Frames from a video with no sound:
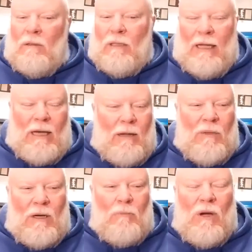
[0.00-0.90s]
Get him
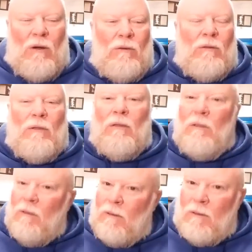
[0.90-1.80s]
in the boat,
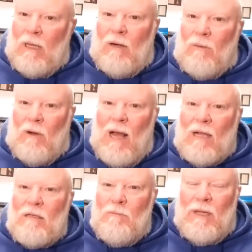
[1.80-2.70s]
kind of
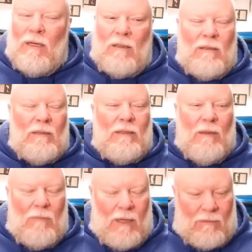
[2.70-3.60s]
relax a minute,
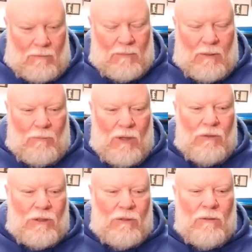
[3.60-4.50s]
get my
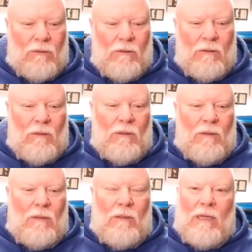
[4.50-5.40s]
composure,
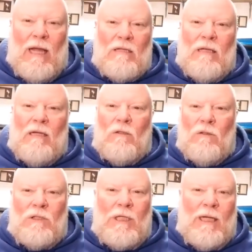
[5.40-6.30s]
cast that
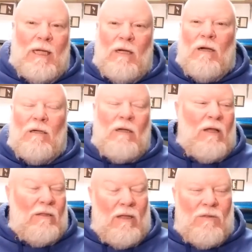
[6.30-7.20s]
little jig in there
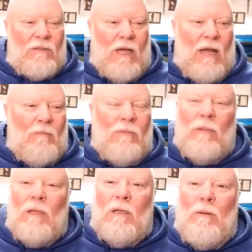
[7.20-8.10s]
another time,
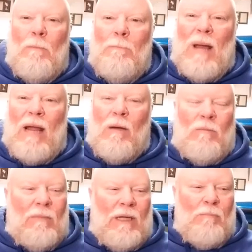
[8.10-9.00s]
bam,
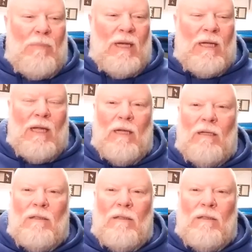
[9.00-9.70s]
get bit again.